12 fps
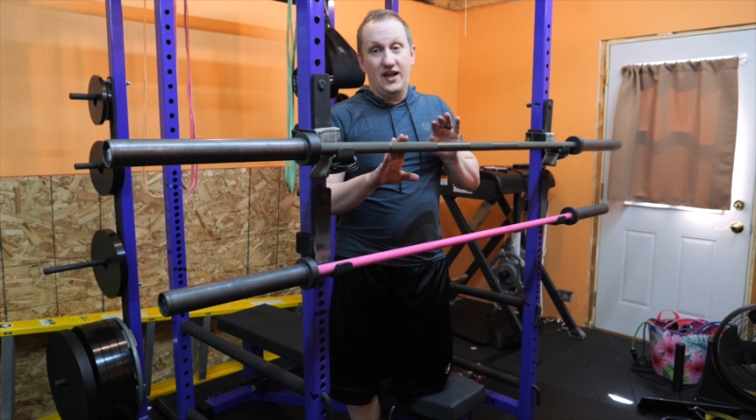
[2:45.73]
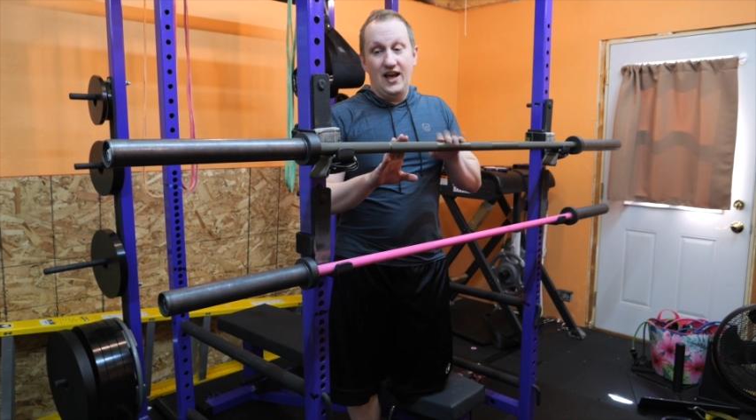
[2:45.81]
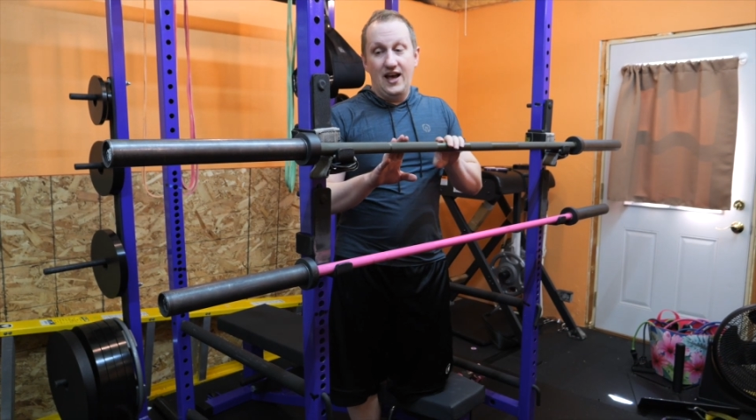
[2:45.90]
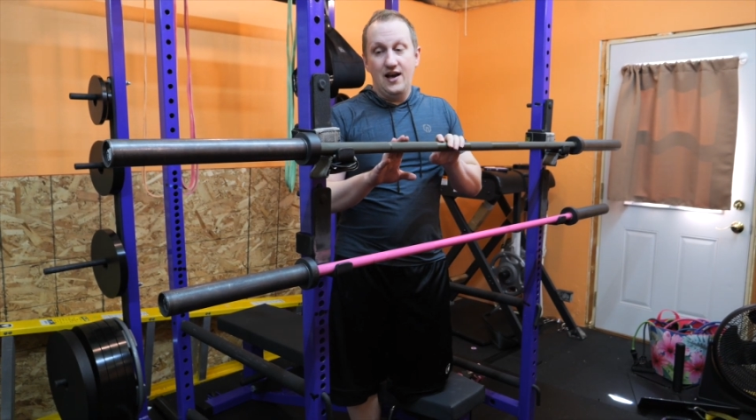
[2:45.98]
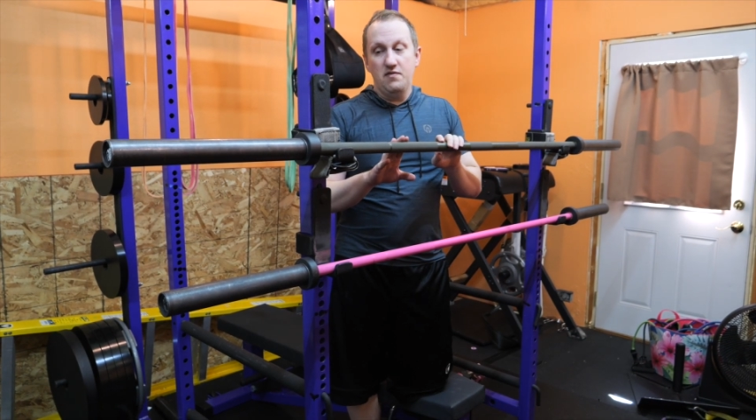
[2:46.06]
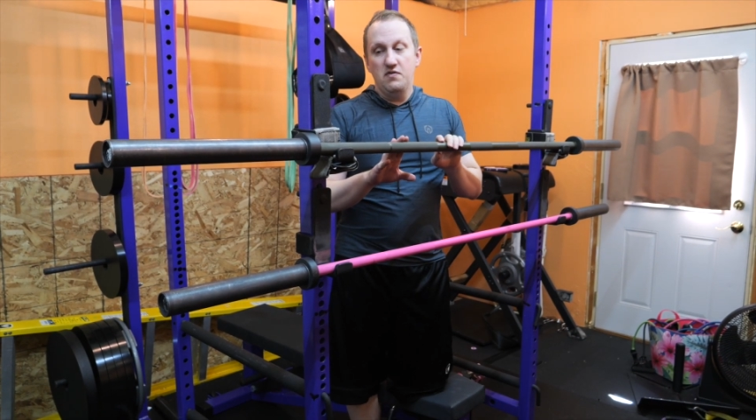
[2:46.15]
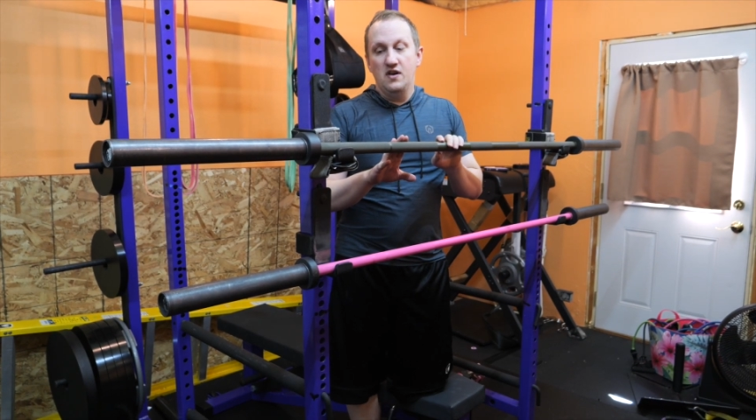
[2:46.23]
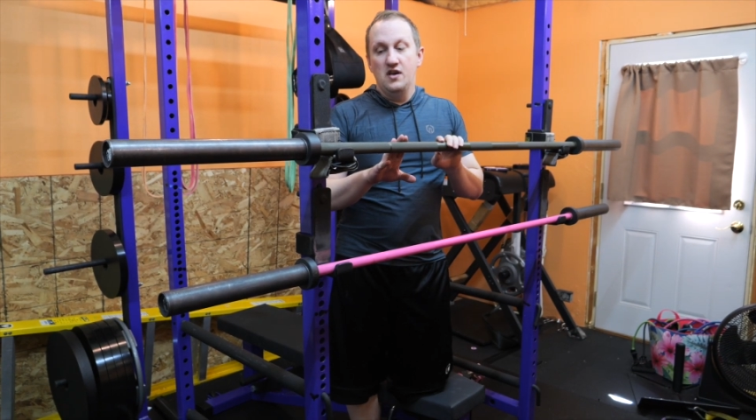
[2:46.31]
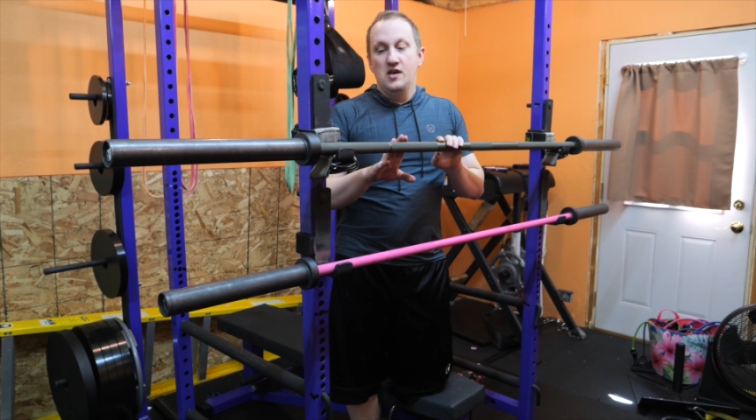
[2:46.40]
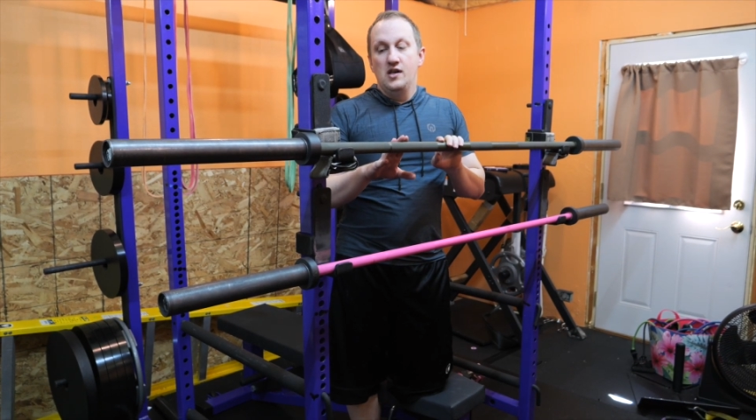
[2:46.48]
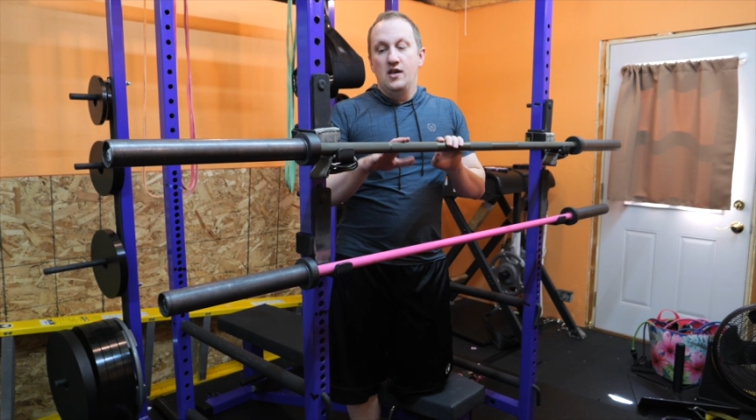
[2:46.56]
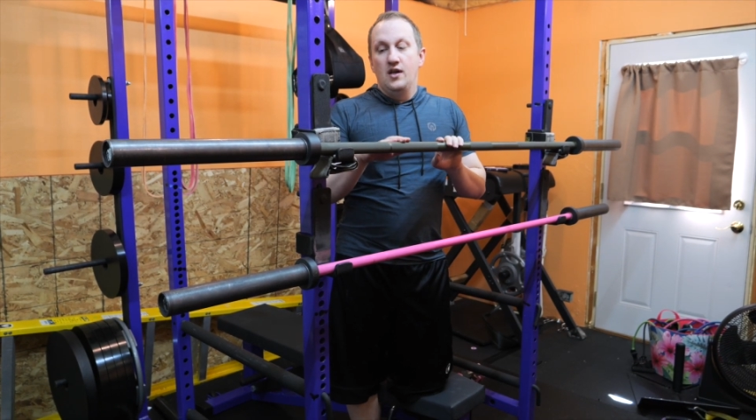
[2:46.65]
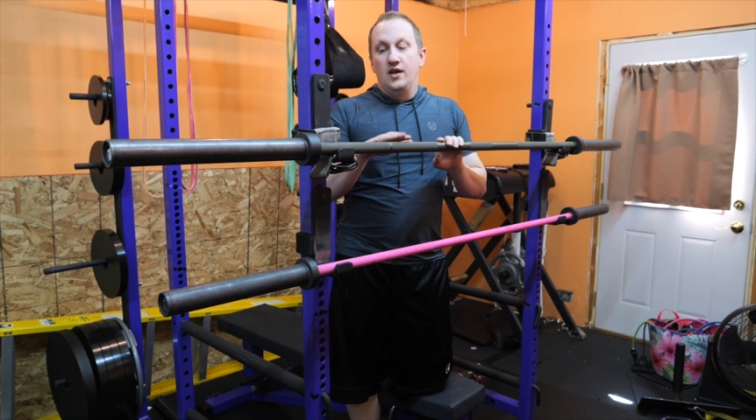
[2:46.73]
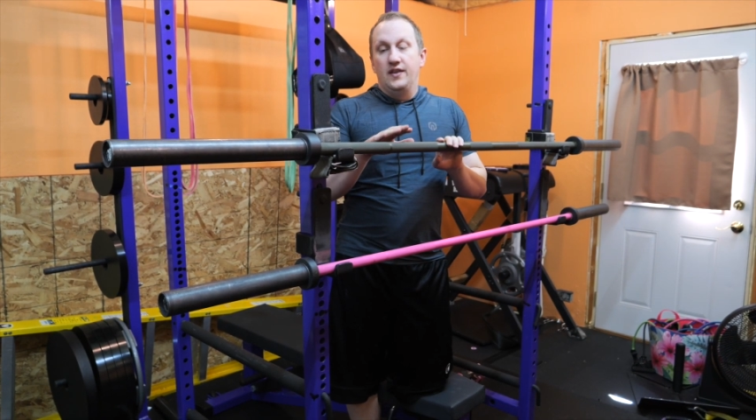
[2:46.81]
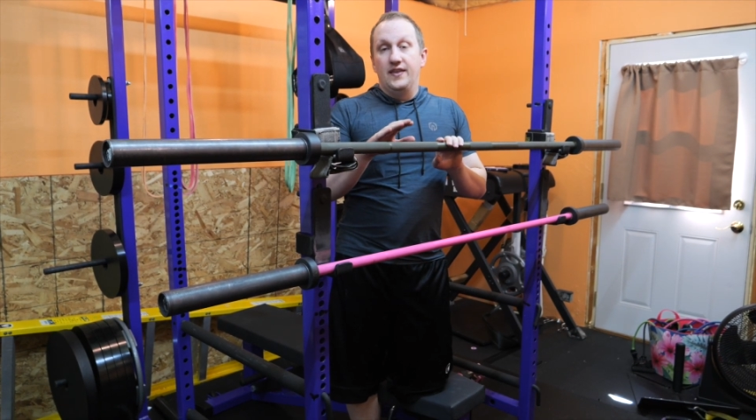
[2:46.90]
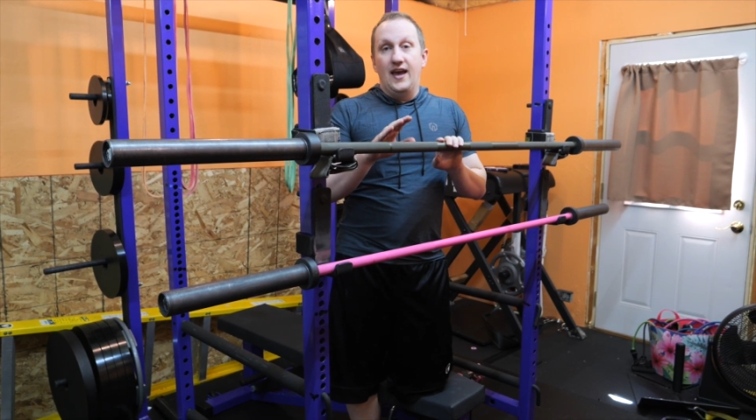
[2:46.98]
have. They